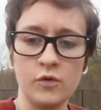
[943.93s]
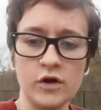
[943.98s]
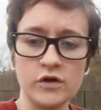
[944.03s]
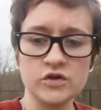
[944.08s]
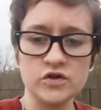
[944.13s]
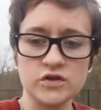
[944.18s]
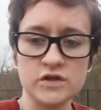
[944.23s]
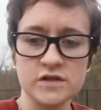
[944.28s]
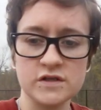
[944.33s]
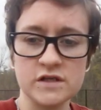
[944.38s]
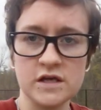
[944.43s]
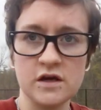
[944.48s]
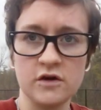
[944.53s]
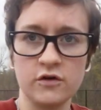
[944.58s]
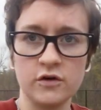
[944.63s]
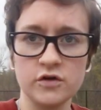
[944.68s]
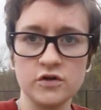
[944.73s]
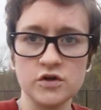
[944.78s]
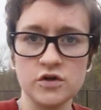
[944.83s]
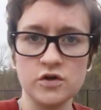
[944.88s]
which the
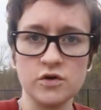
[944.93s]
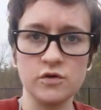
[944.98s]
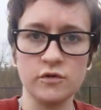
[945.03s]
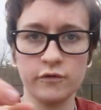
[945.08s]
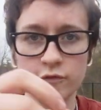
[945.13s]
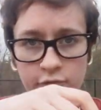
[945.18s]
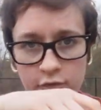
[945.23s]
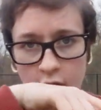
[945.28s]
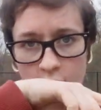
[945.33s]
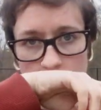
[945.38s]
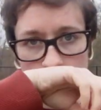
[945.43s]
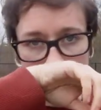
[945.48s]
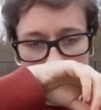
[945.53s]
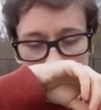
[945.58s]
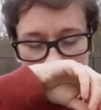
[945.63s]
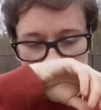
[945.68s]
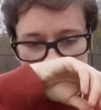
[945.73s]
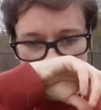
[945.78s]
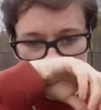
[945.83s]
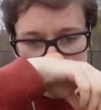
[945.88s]
secret to
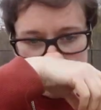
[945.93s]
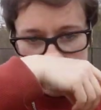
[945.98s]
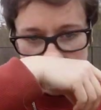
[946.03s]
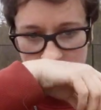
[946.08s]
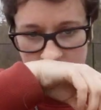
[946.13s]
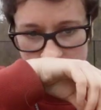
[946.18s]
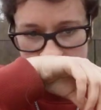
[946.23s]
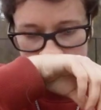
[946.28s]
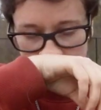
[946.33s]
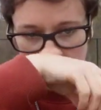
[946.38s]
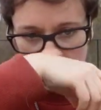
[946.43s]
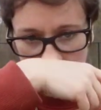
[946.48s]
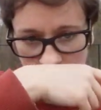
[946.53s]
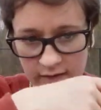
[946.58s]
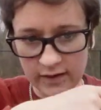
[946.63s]
floating shots on Instagram,